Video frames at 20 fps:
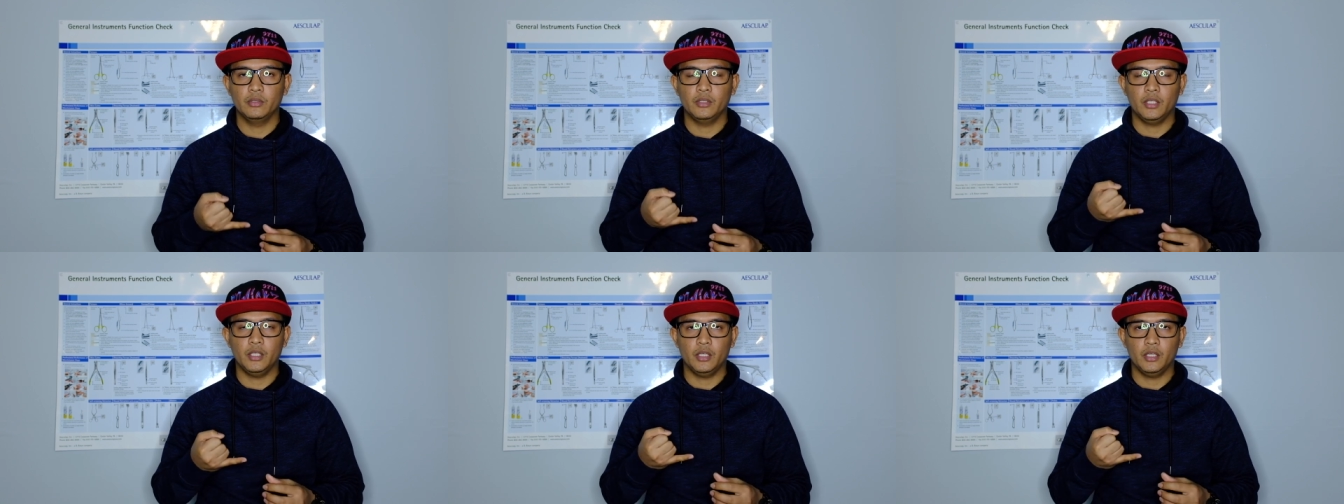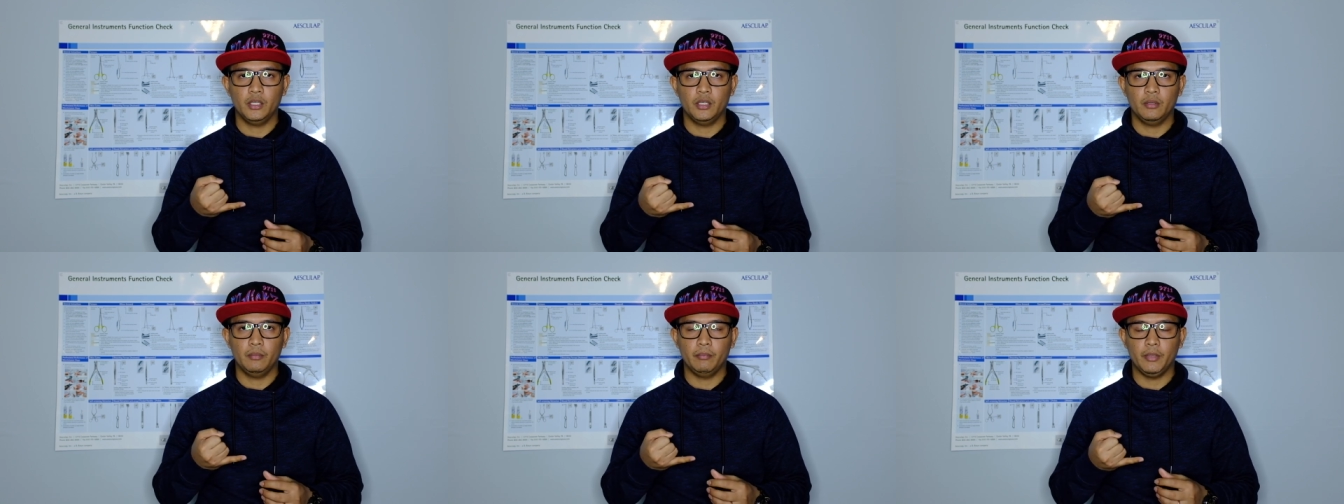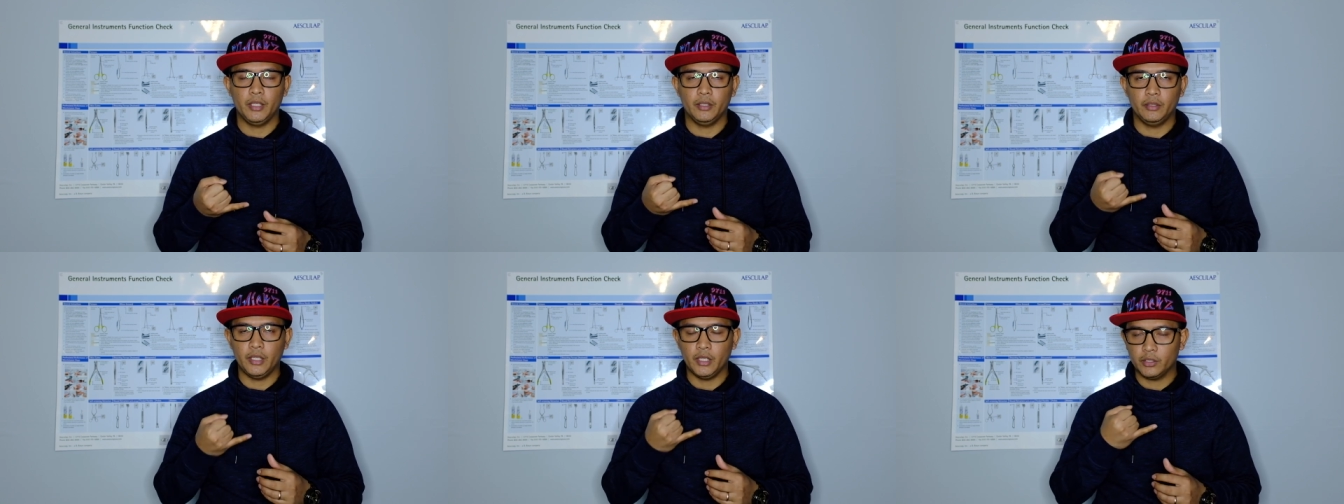
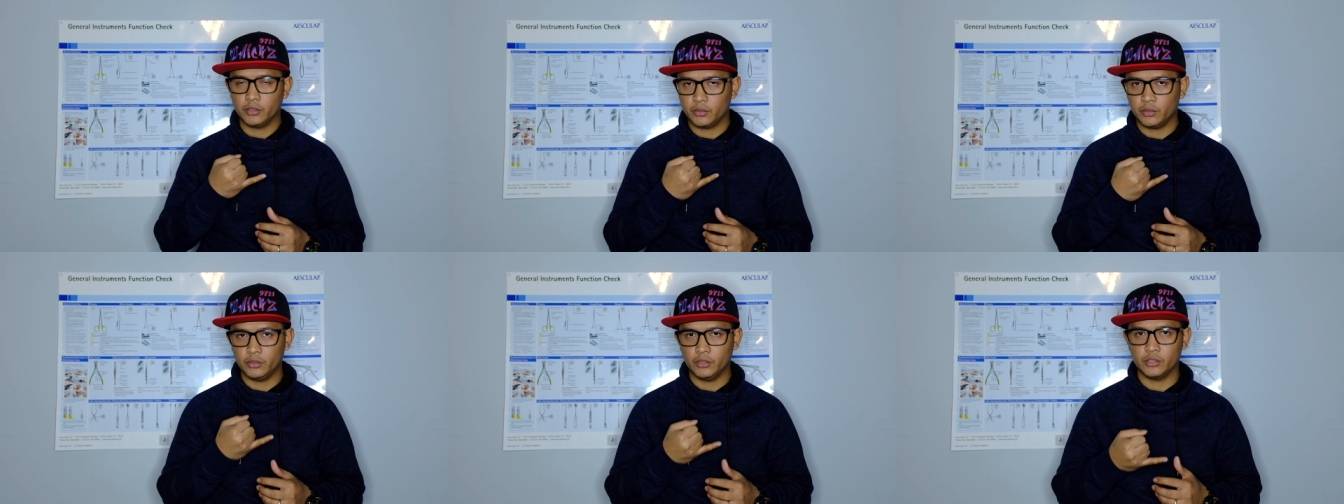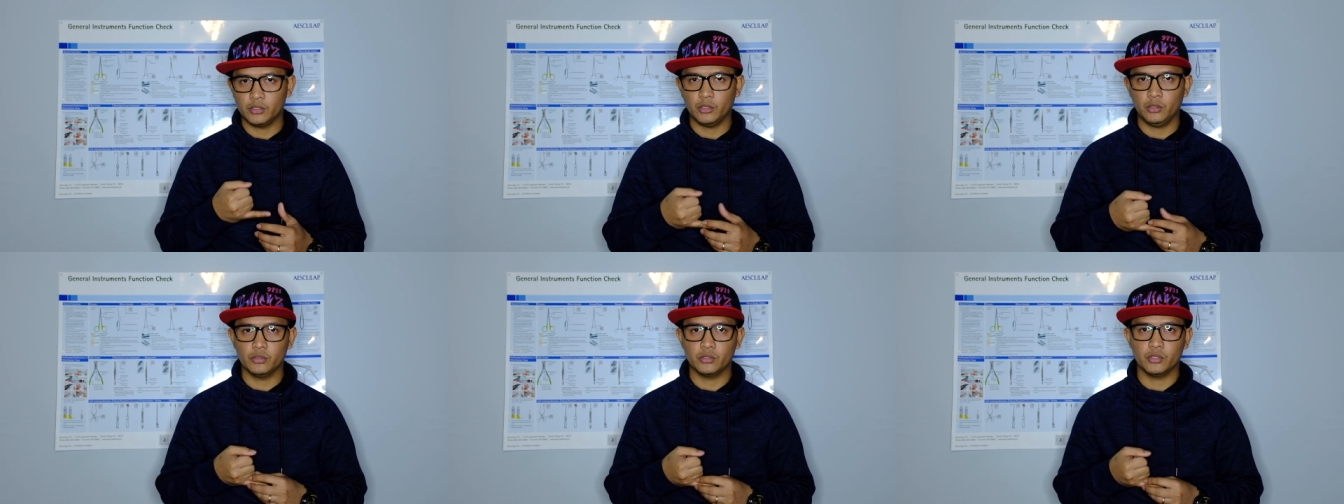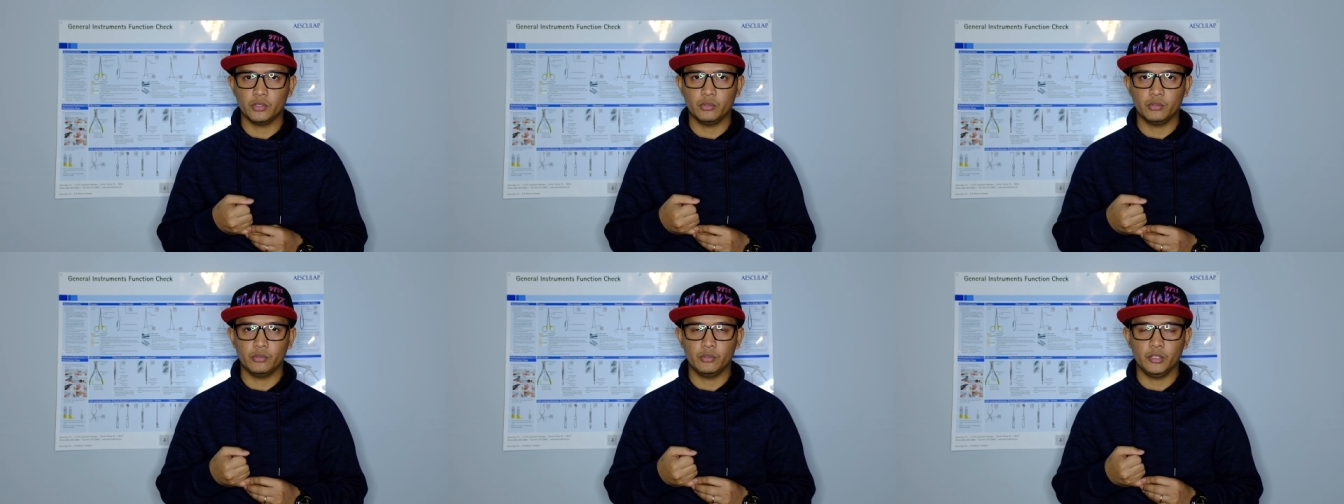dental is
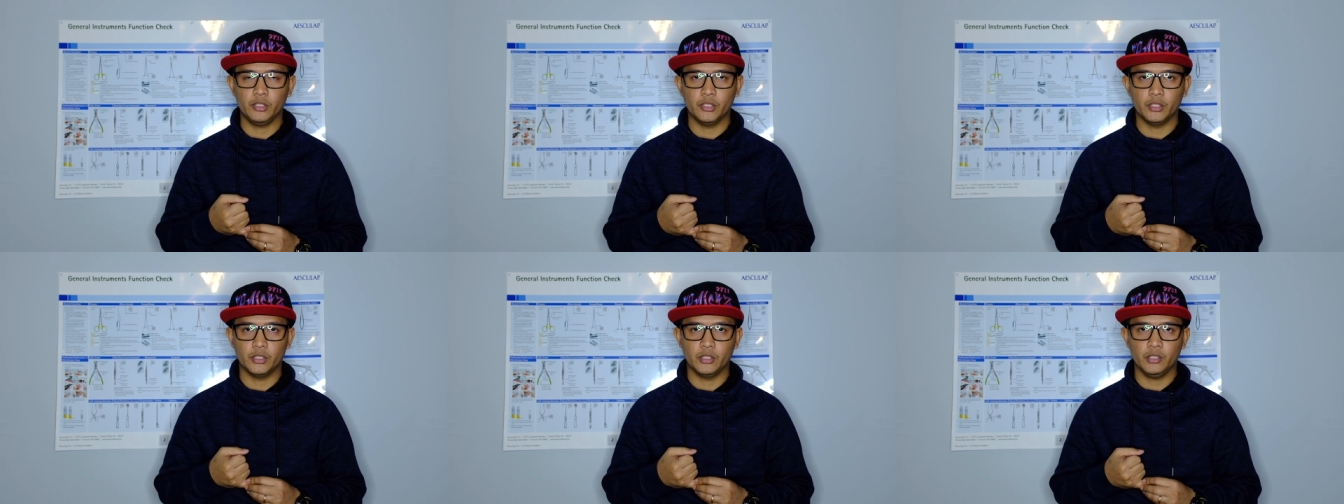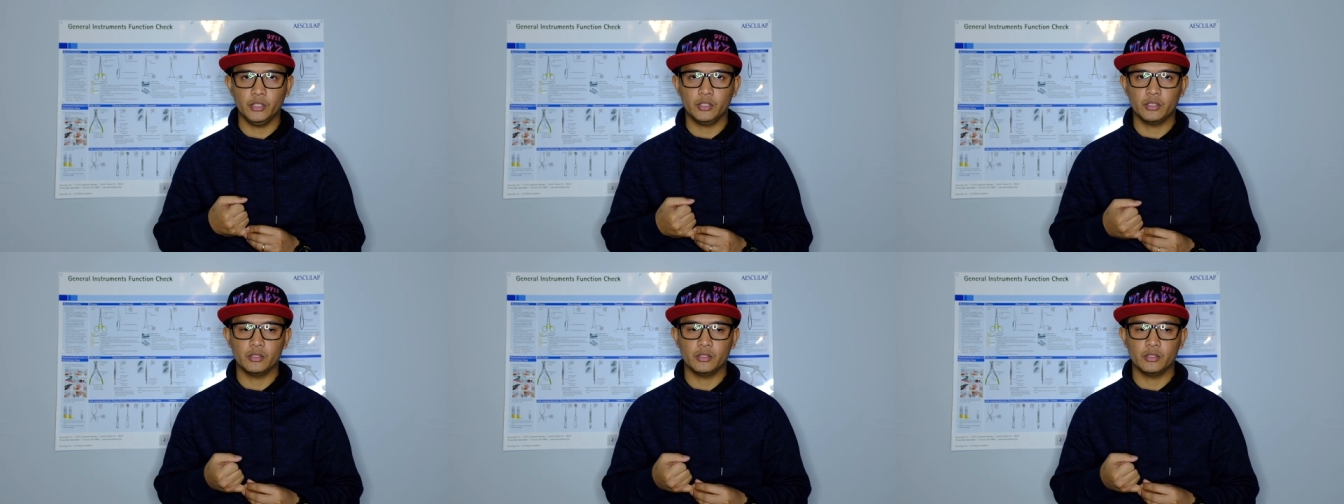also really good,